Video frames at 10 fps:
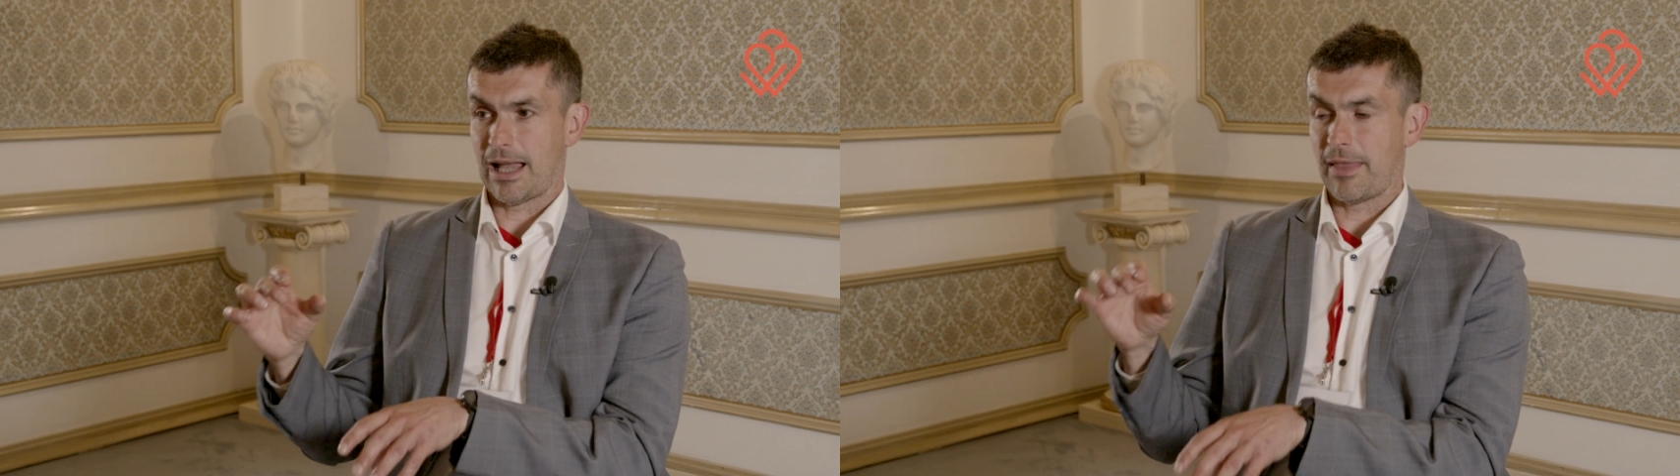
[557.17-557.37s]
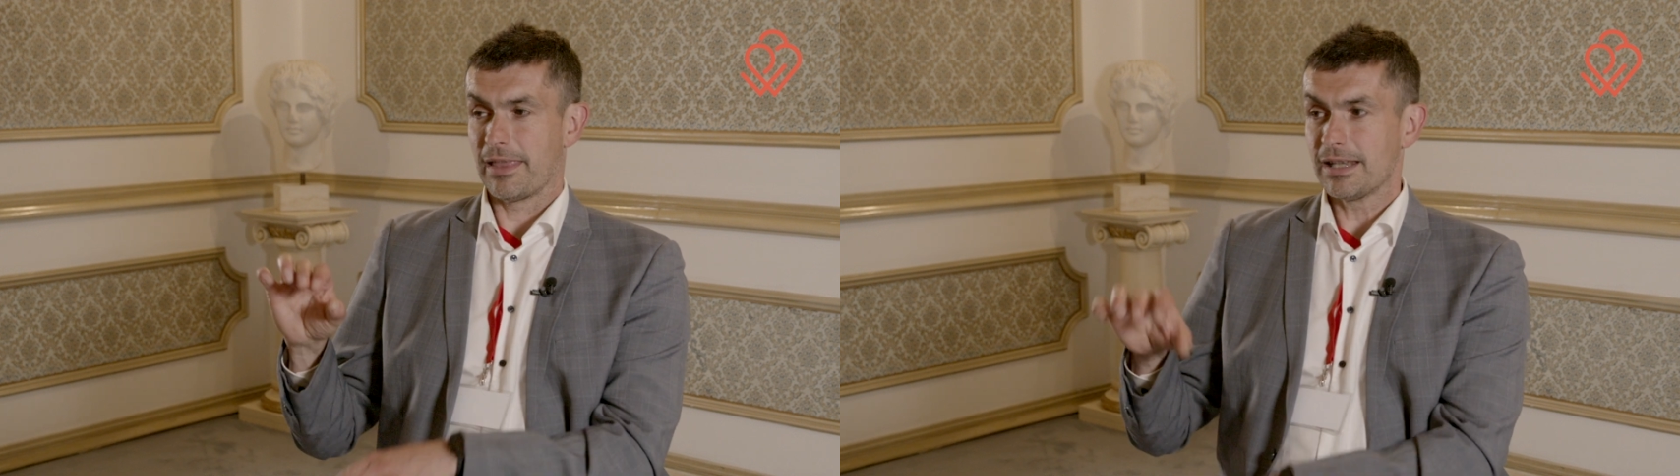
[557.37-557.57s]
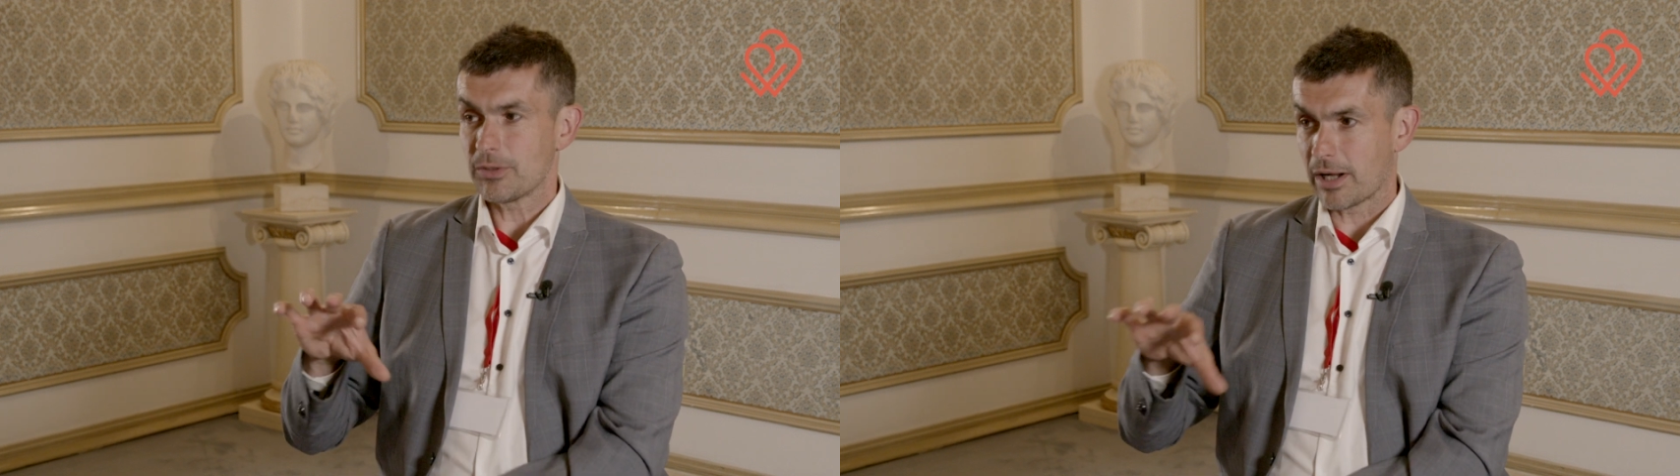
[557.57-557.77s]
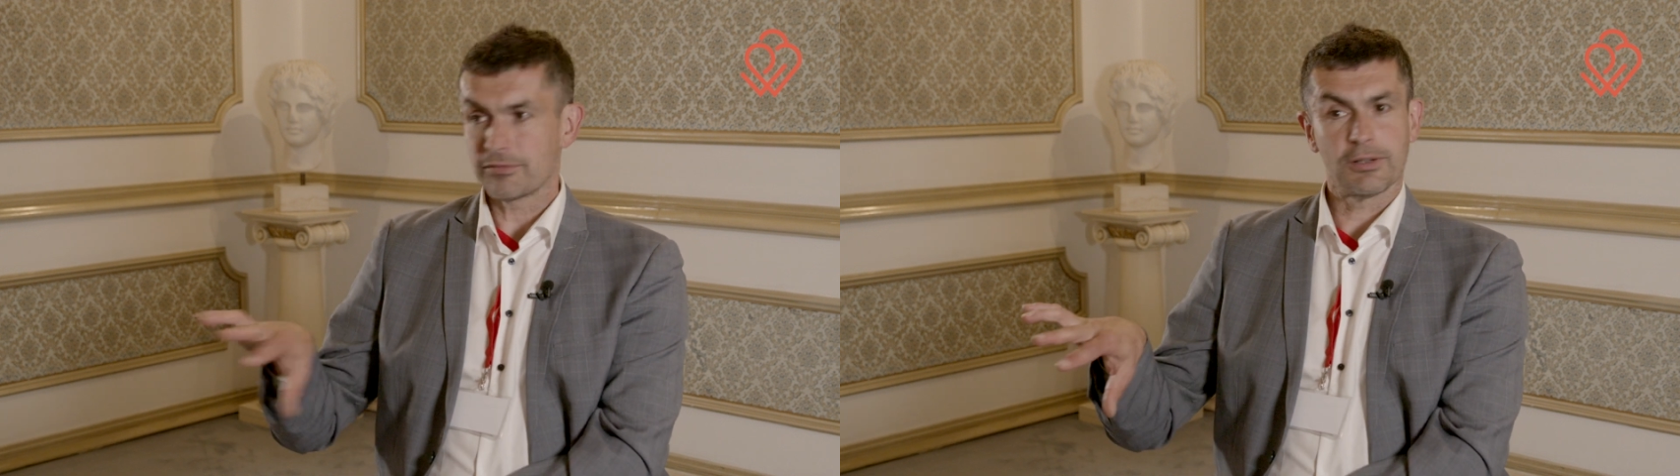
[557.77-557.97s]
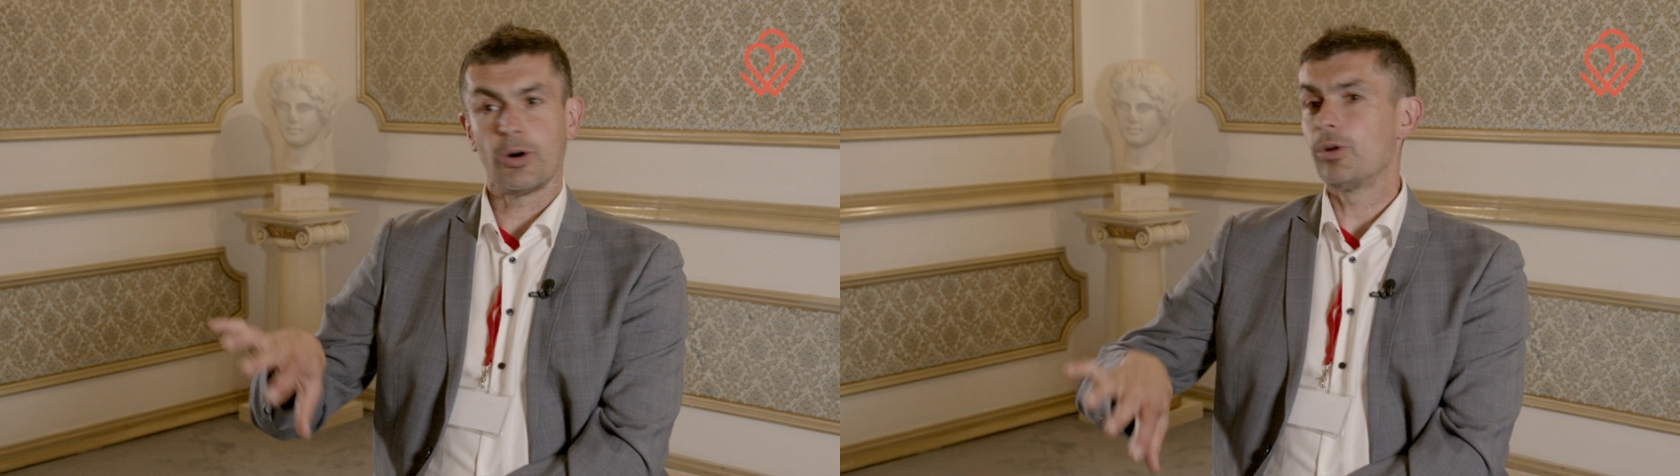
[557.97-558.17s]
And then you
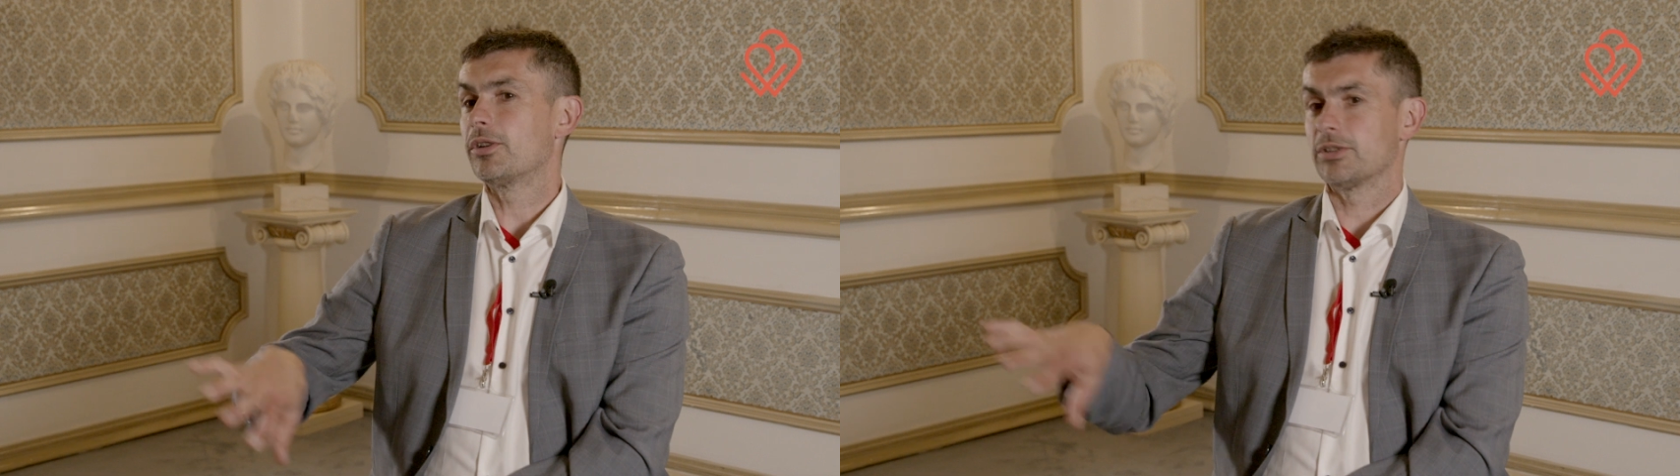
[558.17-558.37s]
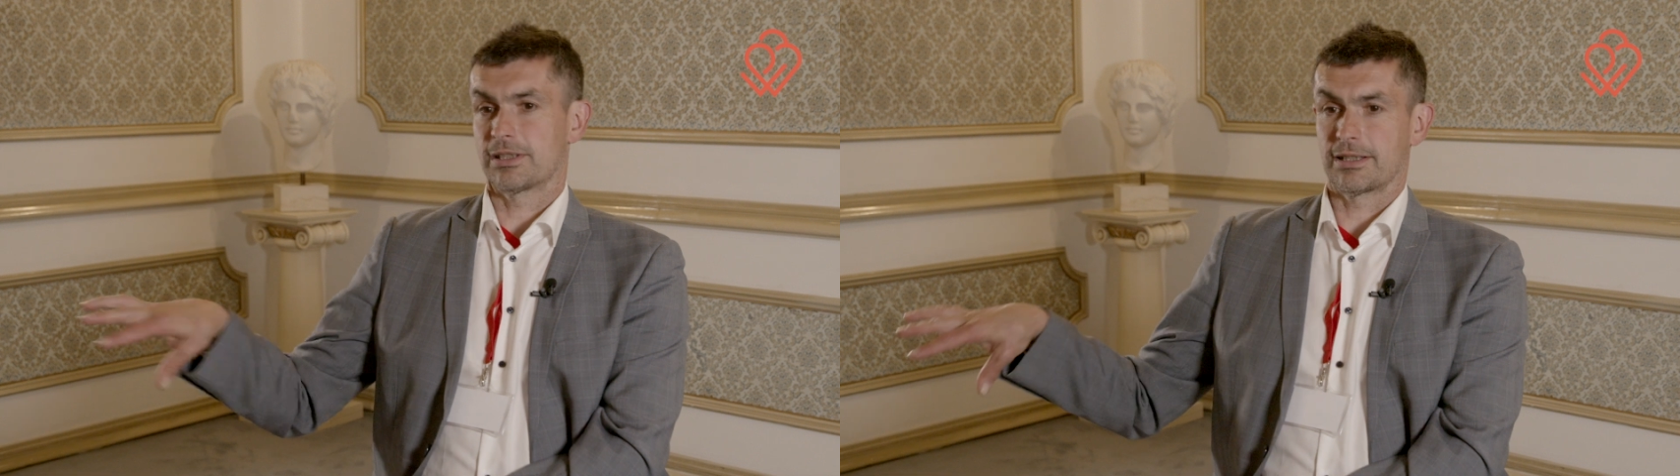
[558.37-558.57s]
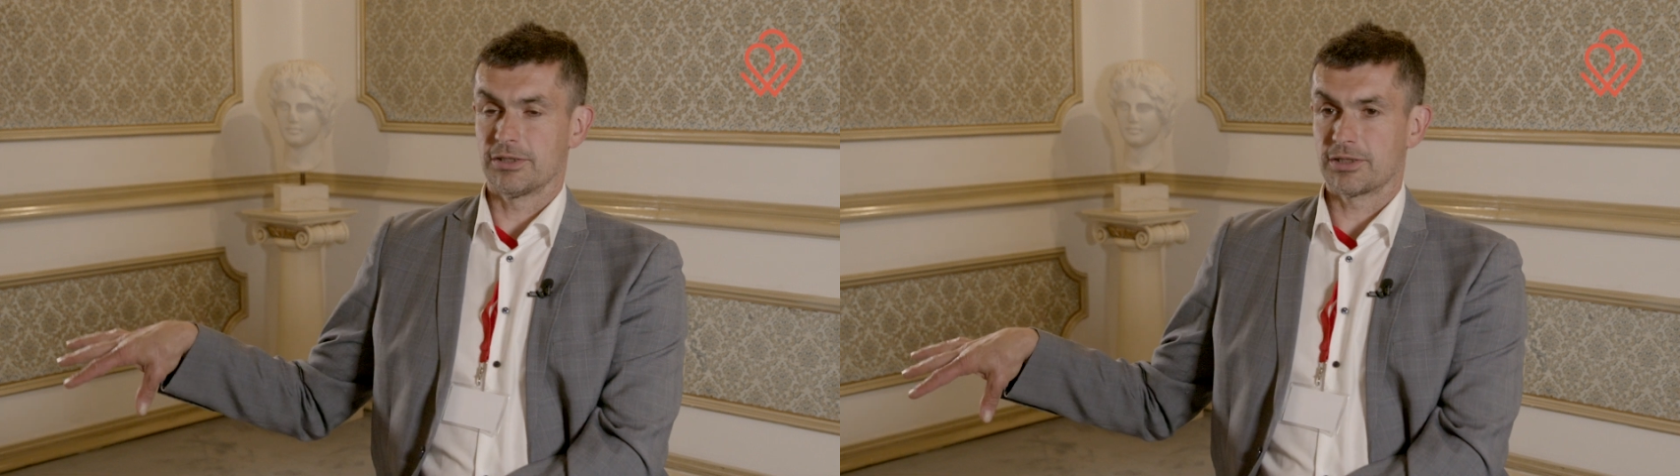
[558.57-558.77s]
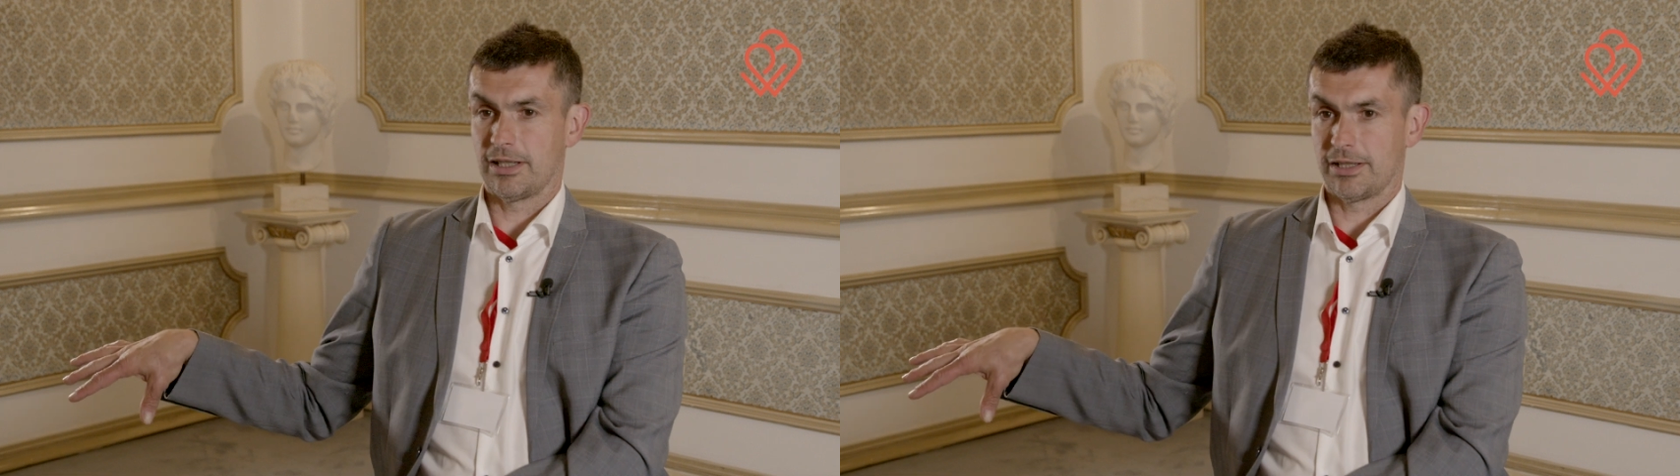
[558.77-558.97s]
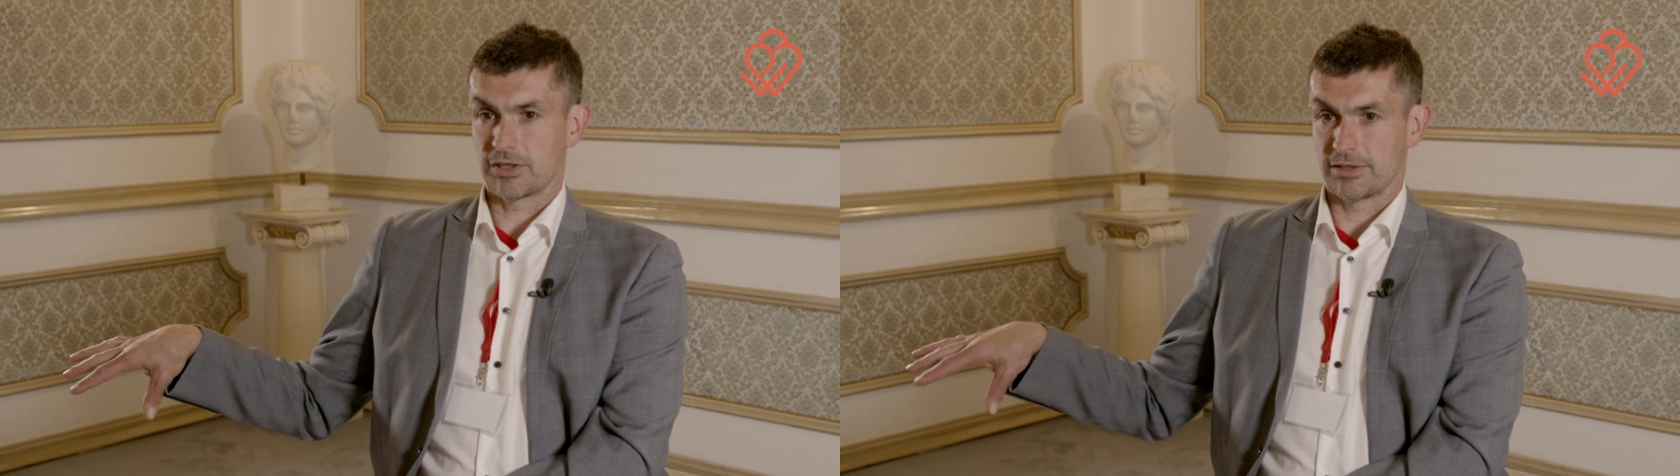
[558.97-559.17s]
have all
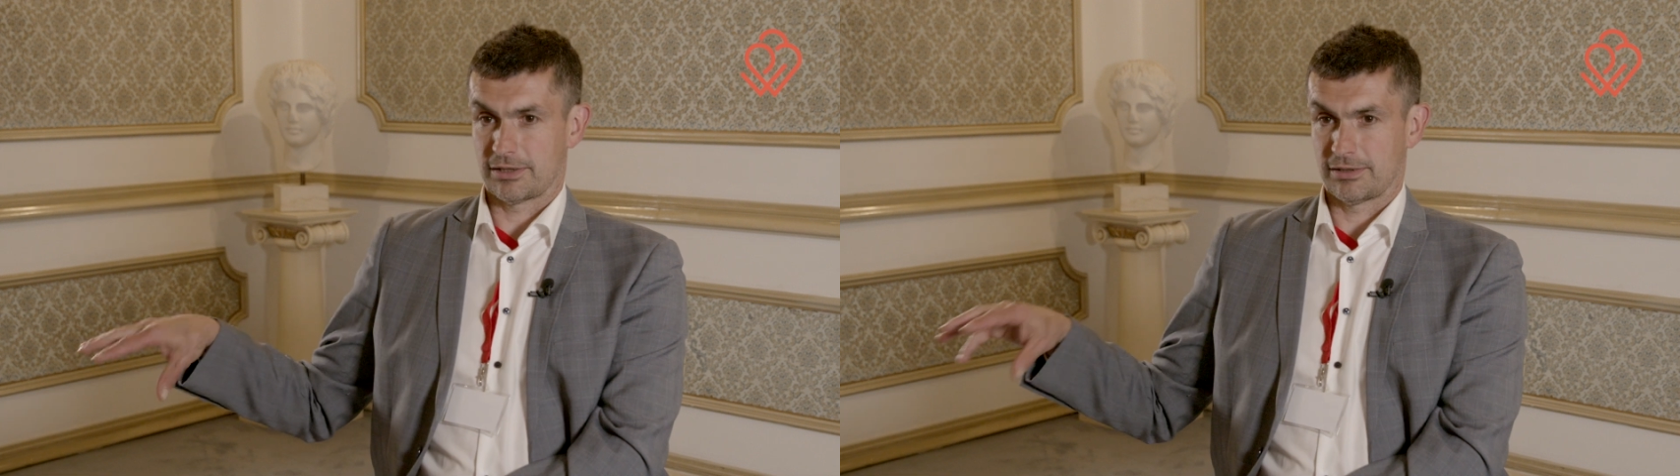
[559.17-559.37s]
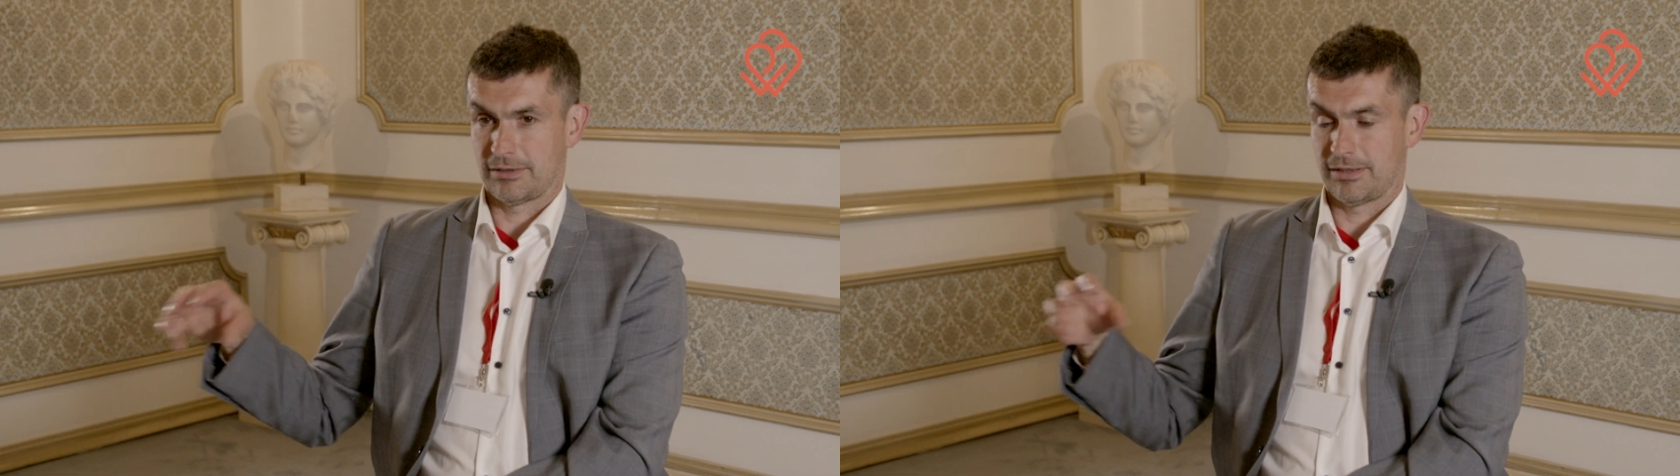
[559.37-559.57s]
constellations.